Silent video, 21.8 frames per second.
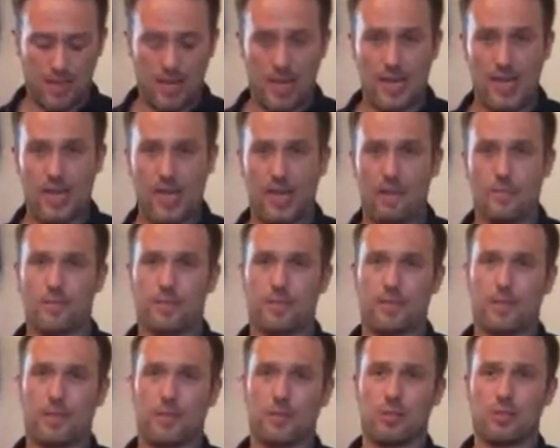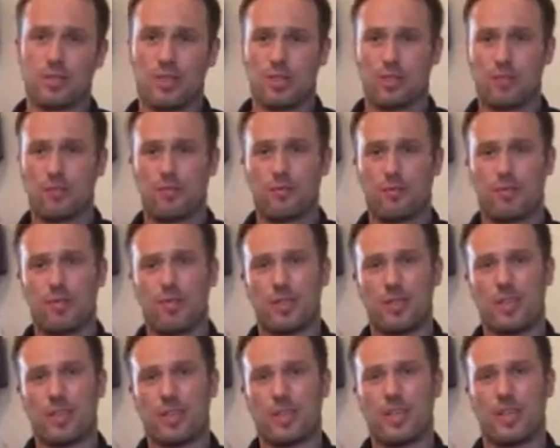I was sort of
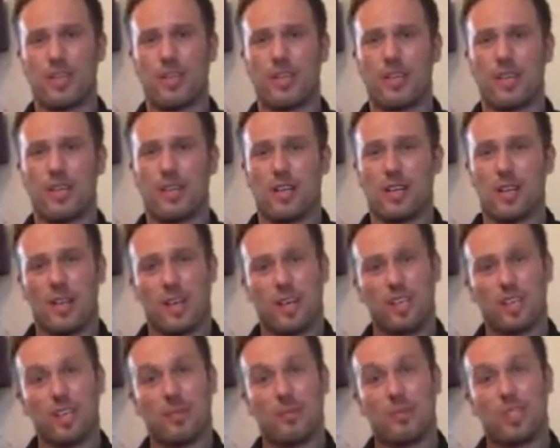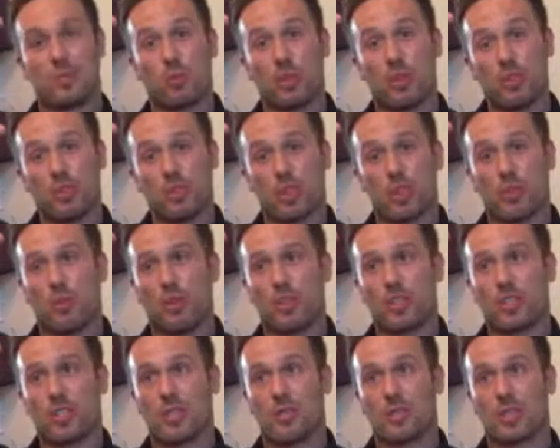like a dimmer switch
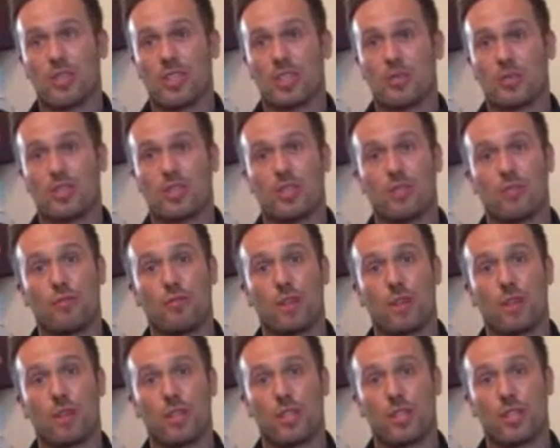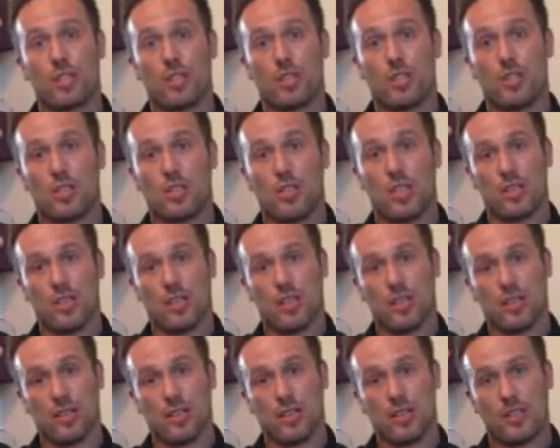almost, and I was getting switched on very
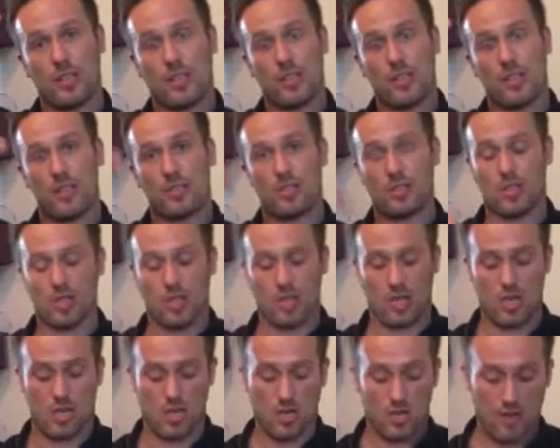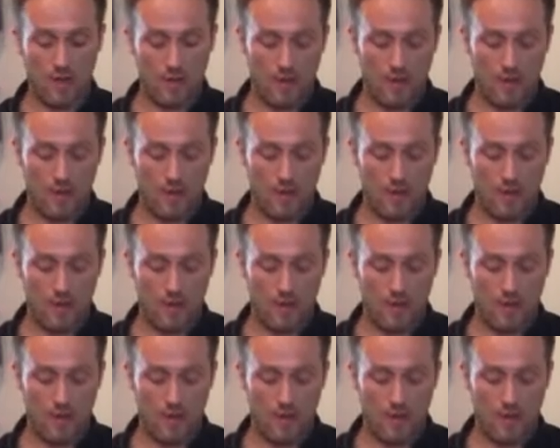slowly, you know. So